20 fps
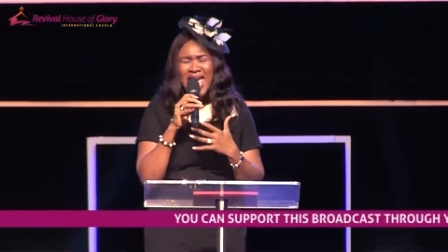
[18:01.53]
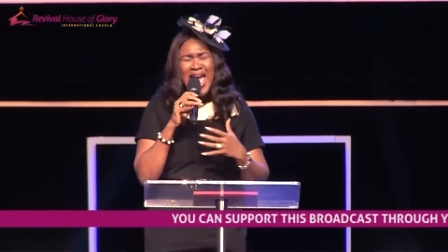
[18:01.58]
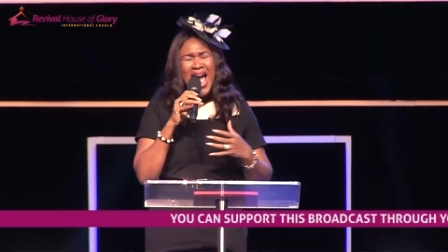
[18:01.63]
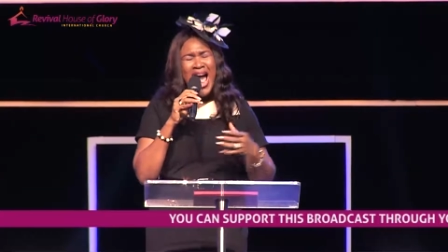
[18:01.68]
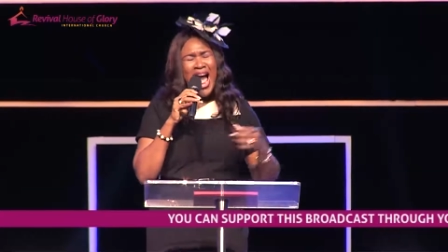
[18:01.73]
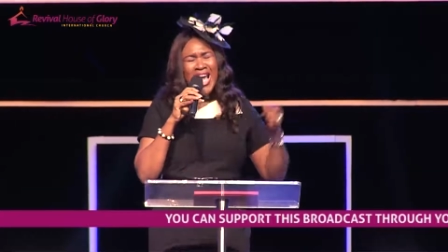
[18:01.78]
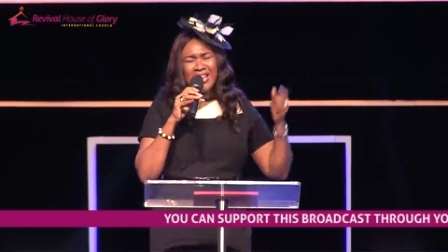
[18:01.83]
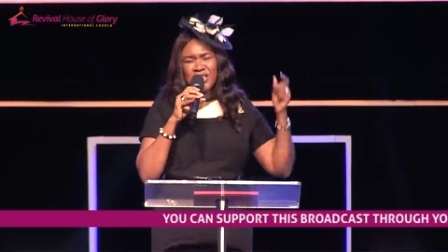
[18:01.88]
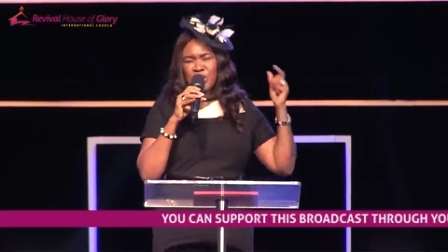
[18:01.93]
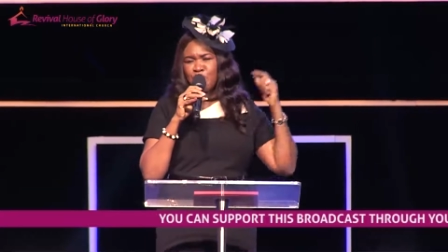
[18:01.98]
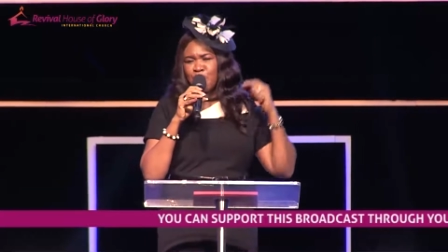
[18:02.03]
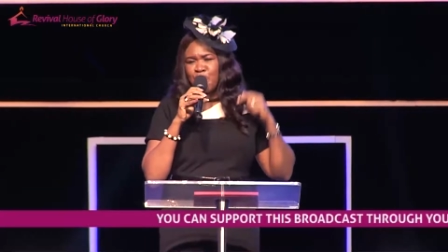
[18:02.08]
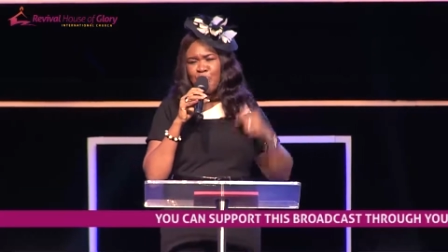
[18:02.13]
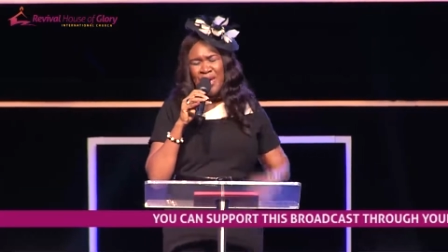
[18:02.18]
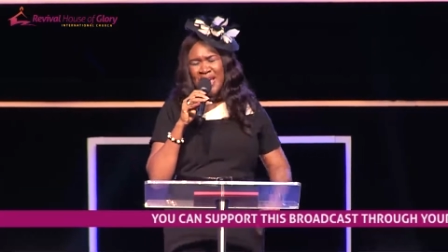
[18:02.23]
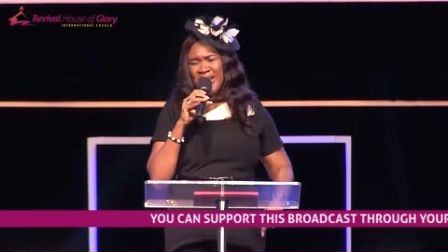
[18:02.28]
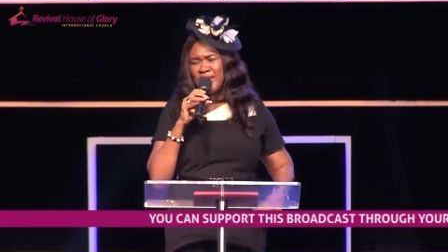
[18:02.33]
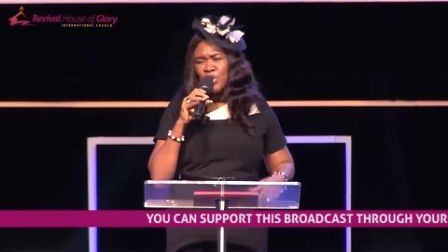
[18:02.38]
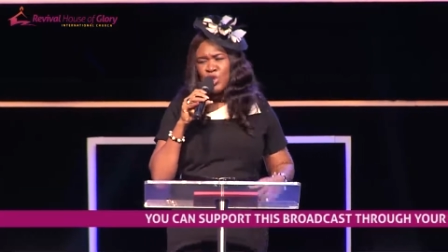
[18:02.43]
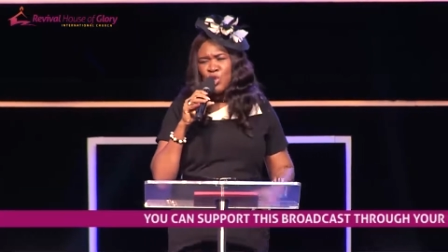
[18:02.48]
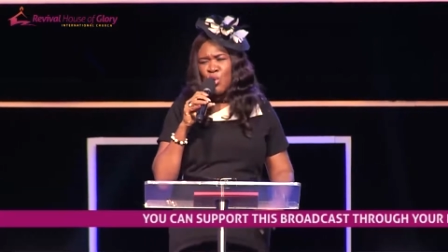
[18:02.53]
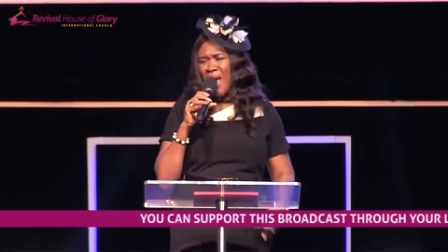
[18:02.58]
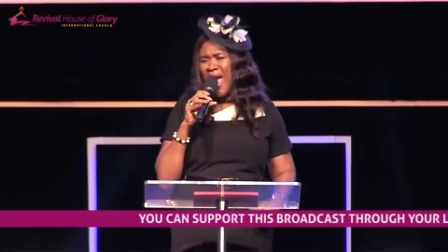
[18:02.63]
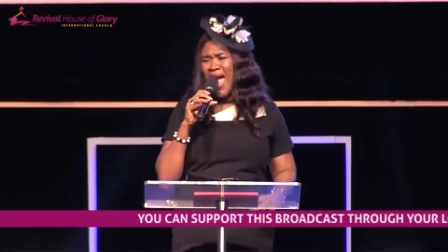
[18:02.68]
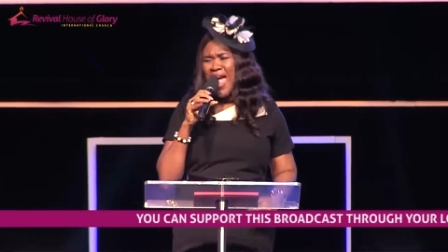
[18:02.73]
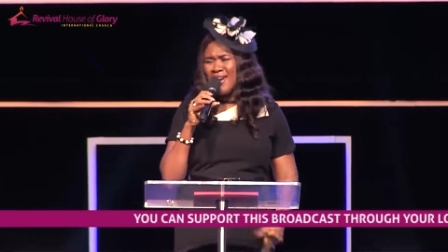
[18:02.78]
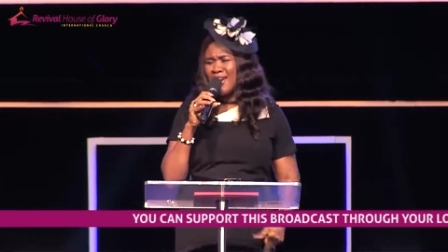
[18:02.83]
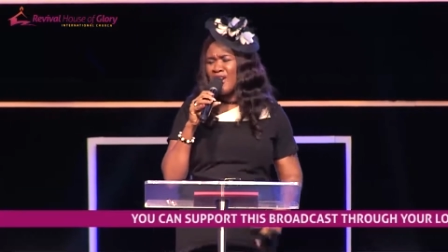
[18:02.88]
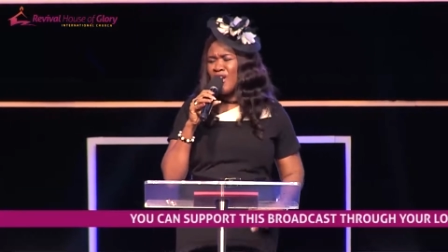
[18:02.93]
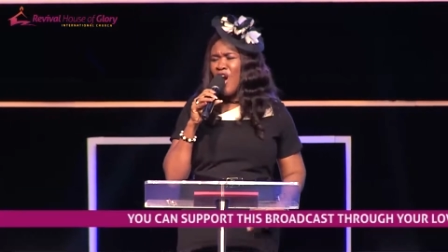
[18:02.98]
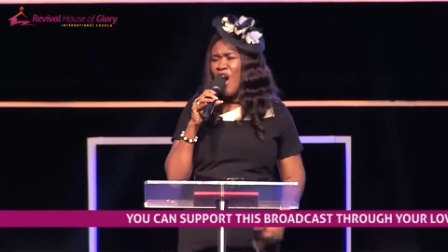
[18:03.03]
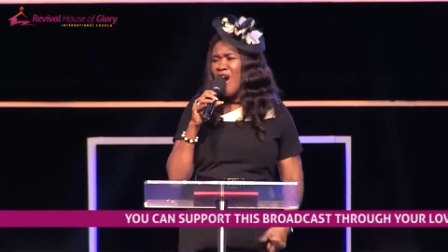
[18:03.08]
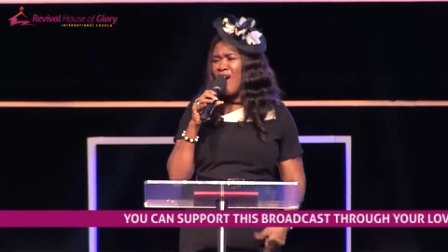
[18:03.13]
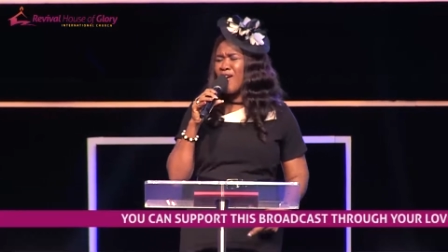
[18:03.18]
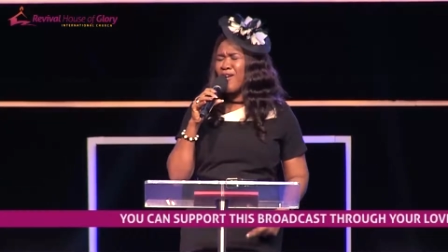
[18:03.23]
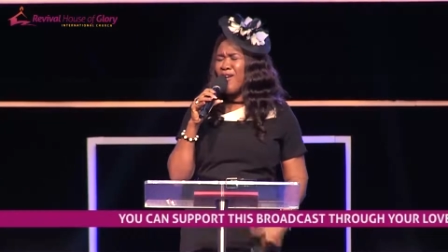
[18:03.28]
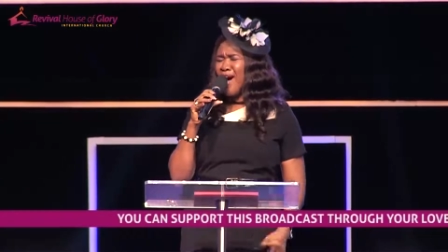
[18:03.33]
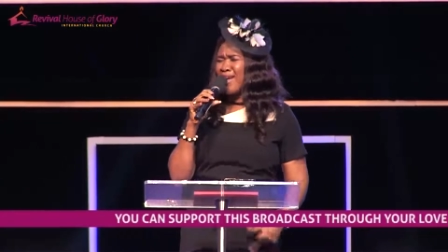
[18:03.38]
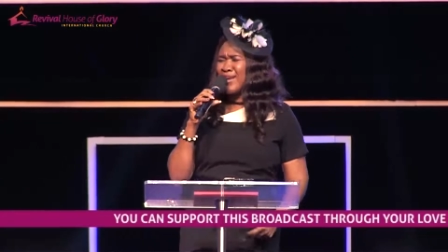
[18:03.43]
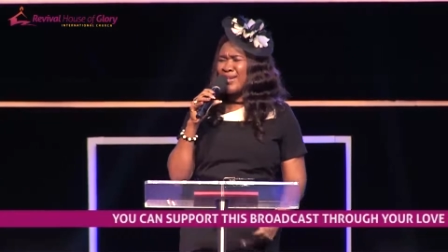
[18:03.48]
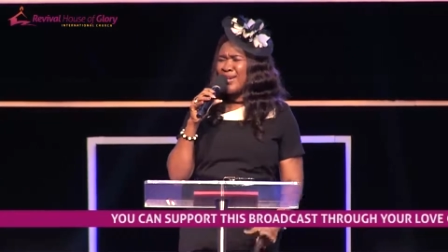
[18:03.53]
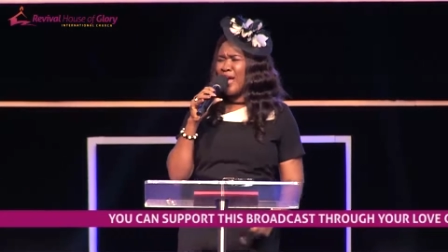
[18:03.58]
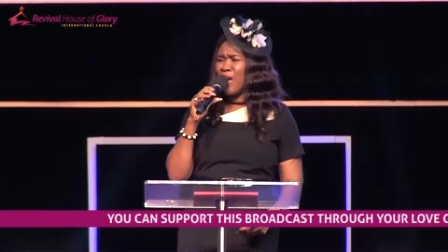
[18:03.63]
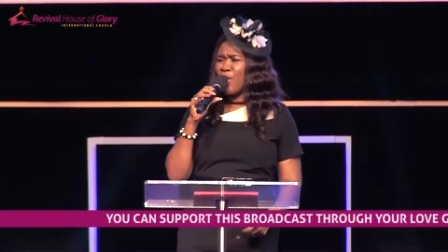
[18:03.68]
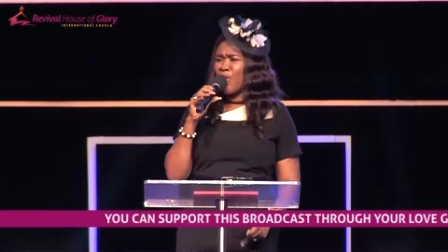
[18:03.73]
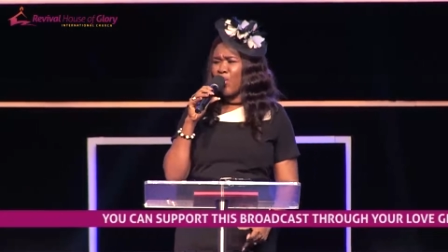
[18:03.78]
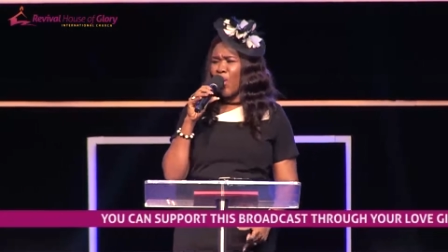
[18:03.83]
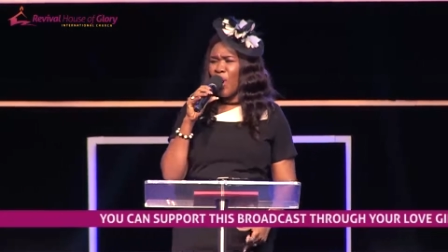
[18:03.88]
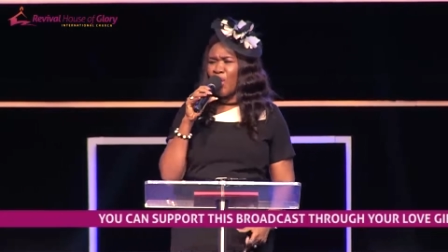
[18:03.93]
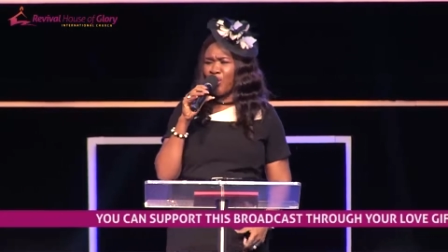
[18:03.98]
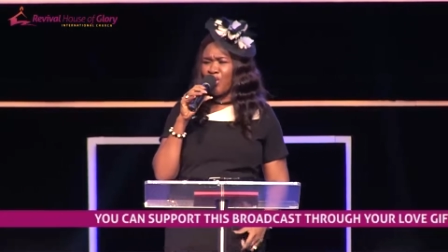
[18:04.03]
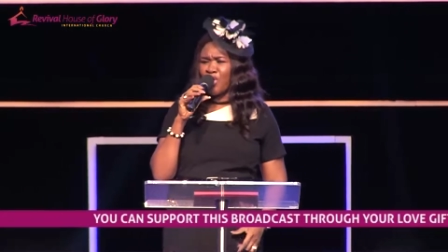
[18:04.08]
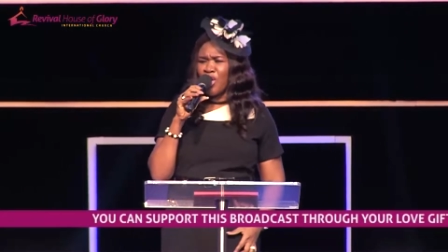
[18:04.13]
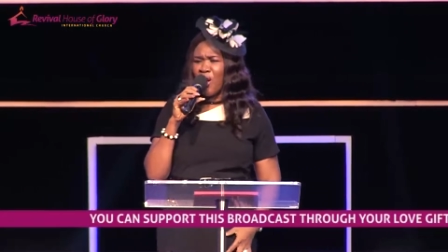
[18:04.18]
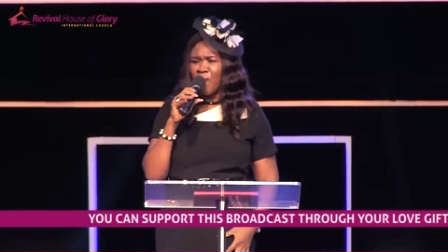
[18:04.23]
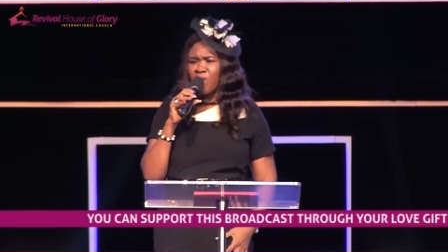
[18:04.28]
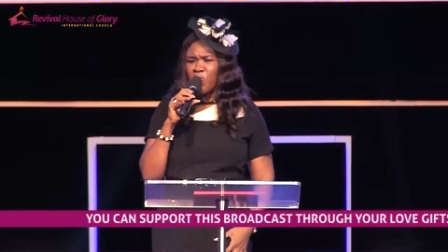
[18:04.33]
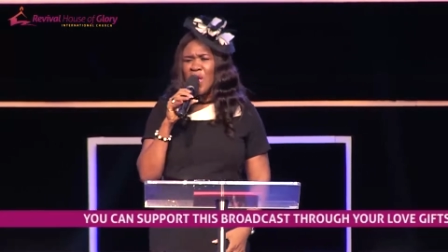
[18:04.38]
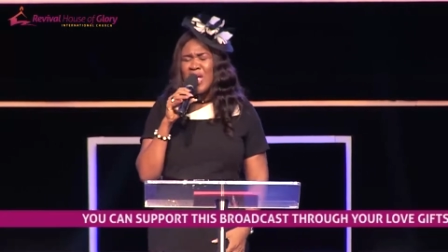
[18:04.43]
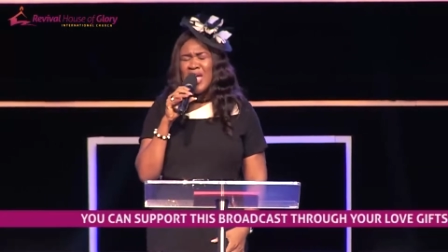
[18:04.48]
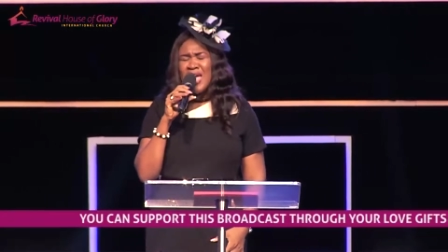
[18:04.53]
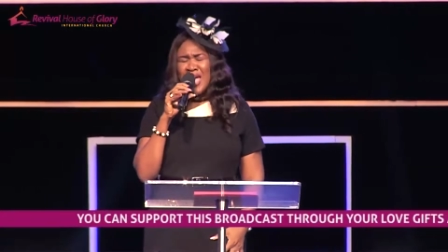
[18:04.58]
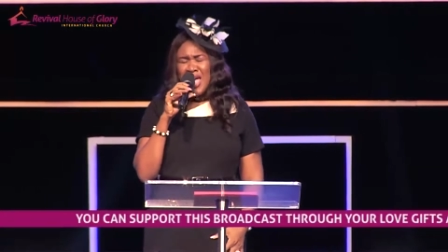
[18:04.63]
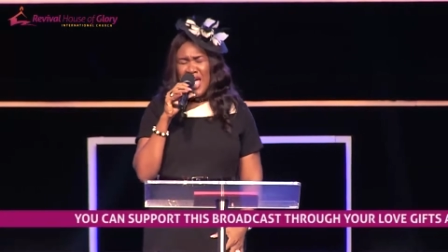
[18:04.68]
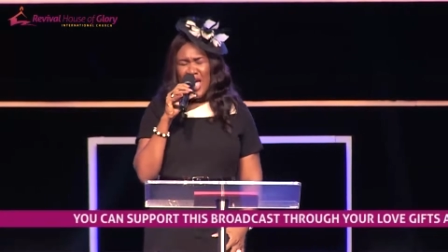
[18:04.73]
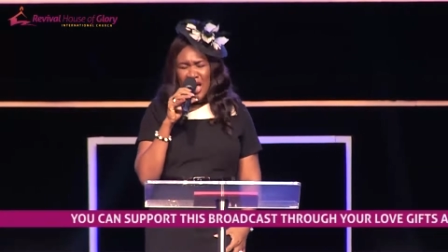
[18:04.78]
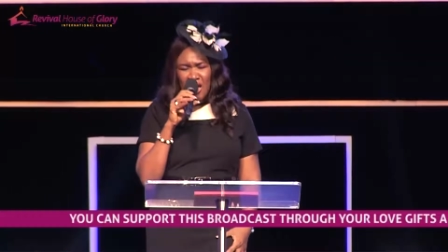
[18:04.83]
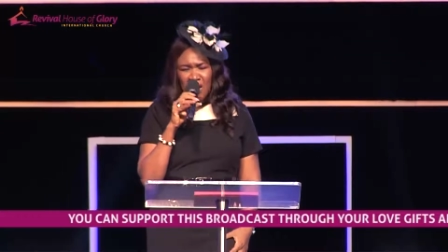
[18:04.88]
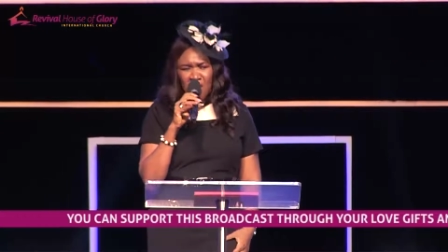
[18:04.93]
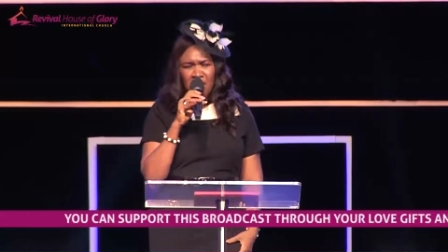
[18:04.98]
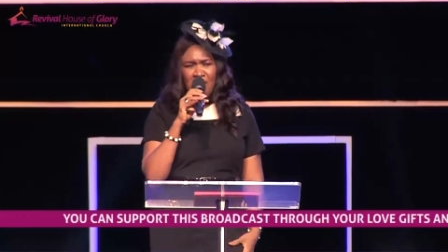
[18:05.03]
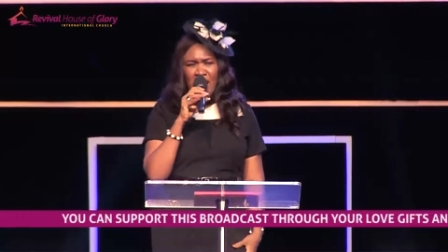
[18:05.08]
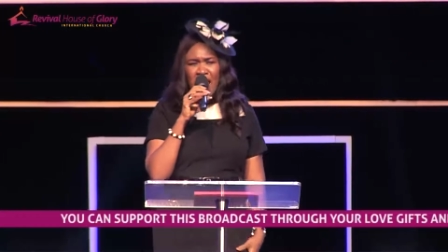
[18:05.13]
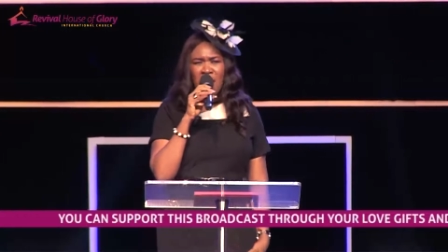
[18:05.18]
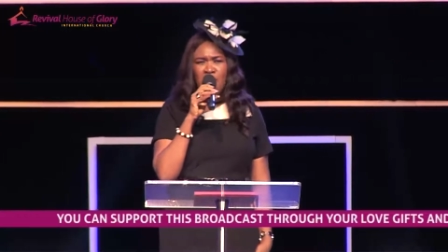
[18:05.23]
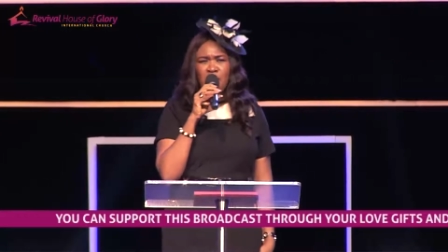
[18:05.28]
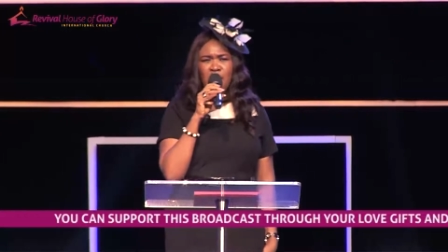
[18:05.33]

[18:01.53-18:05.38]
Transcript: I speak to any ungodly growth in my